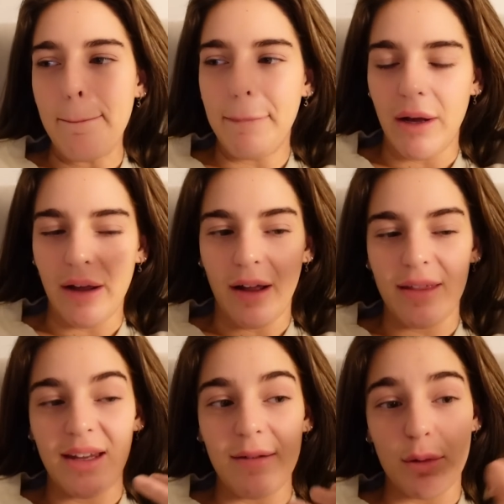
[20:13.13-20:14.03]
But I
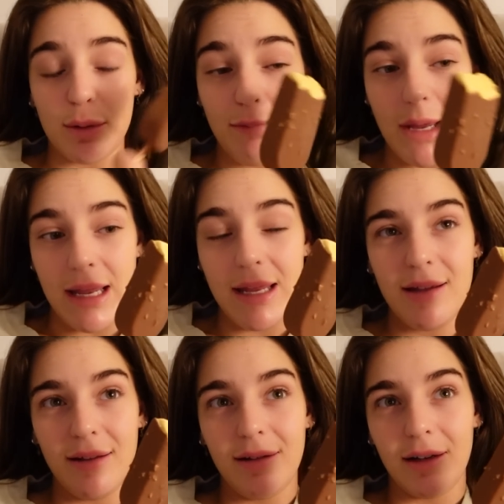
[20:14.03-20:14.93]
think if it was
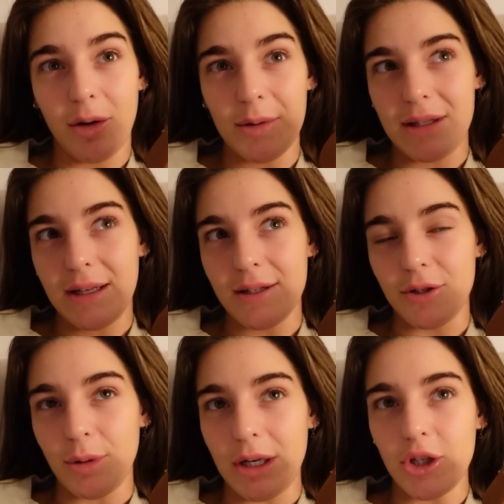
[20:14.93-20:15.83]
me and I was in that
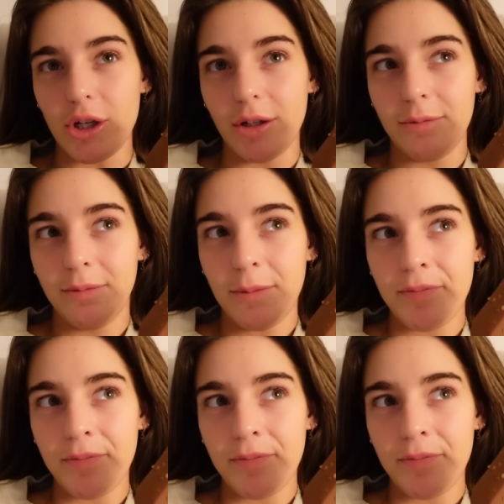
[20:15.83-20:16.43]
situation,